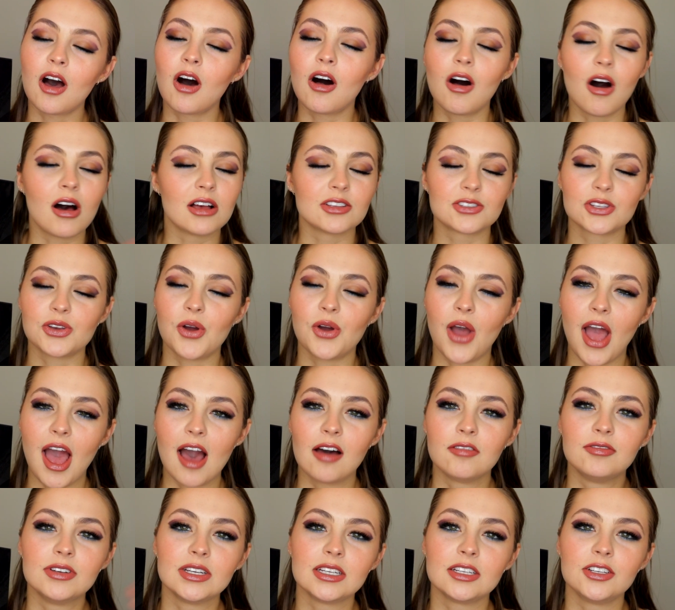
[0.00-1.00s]
I'll also
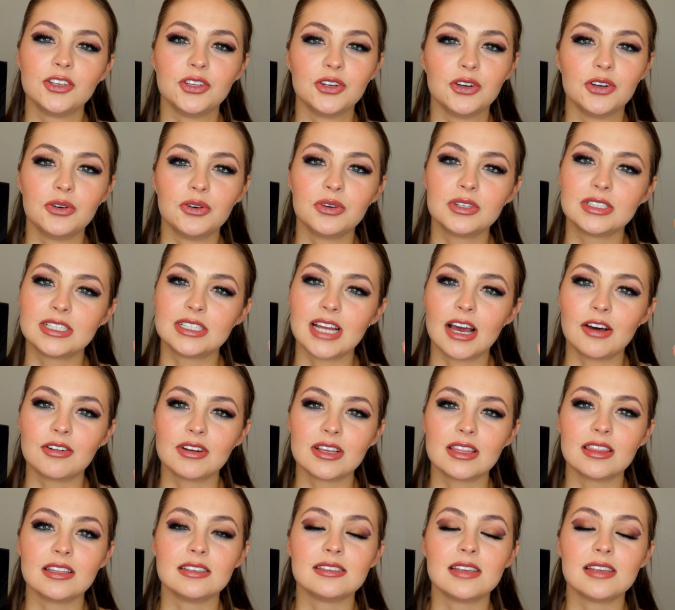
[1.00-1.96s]
have it, down in